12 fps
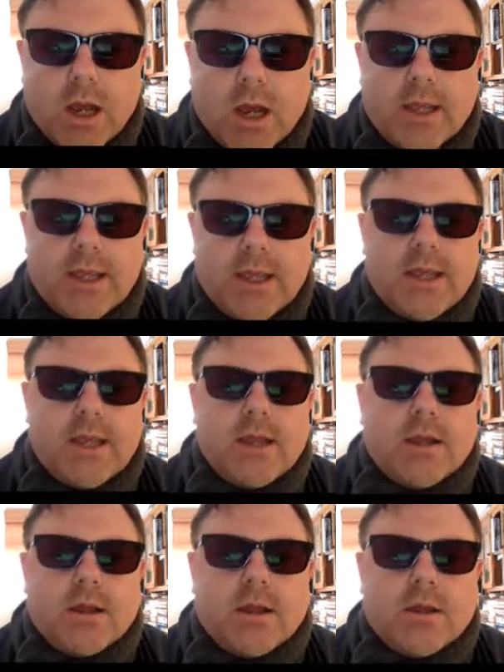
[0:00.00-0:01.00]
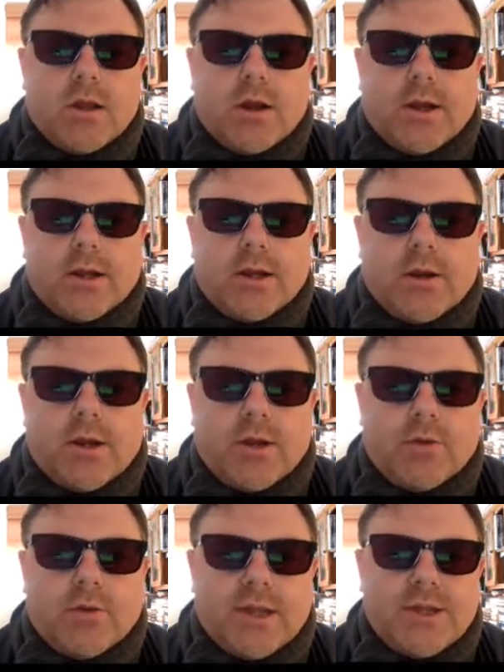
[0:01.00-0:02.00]
e-guided learning
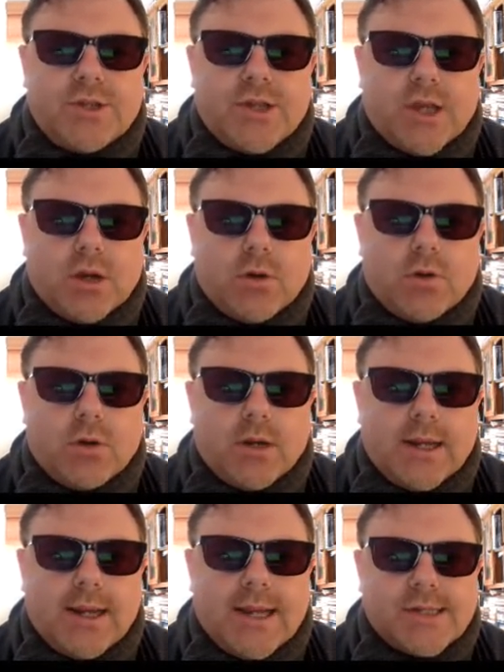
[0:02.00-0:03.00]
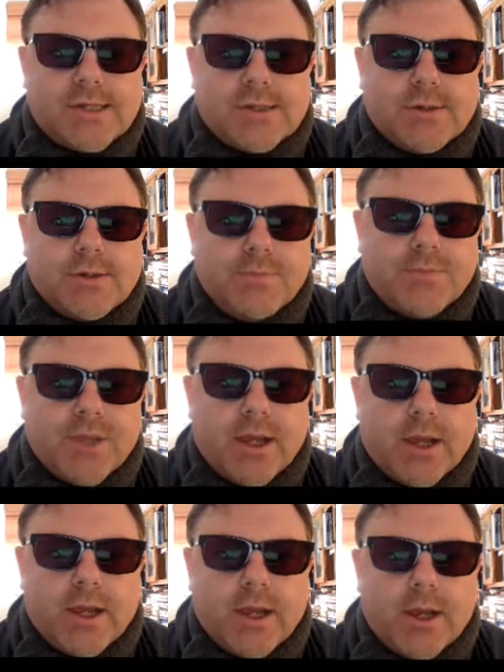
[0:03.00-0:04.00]
or EGL lesson,
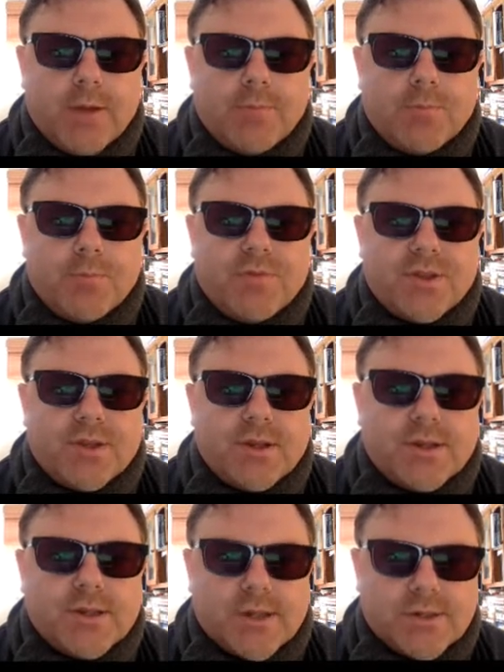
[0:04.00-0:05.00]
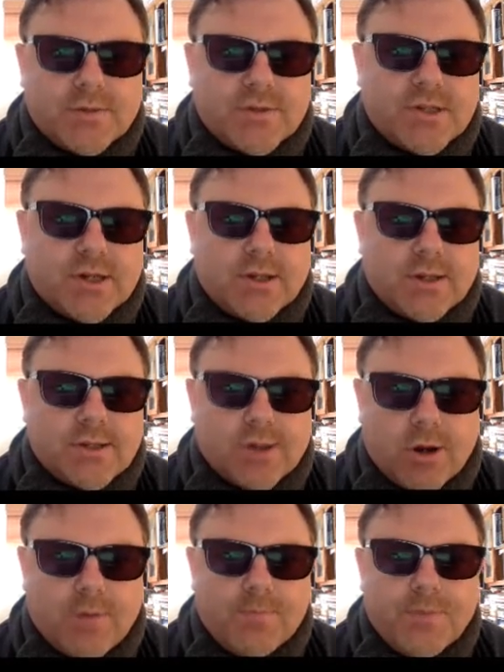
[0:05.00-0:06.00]
with the title of the slide at the
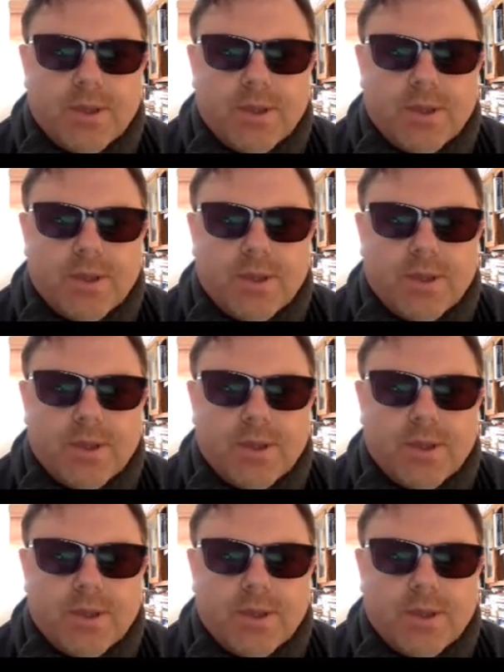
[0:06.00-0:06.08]
top,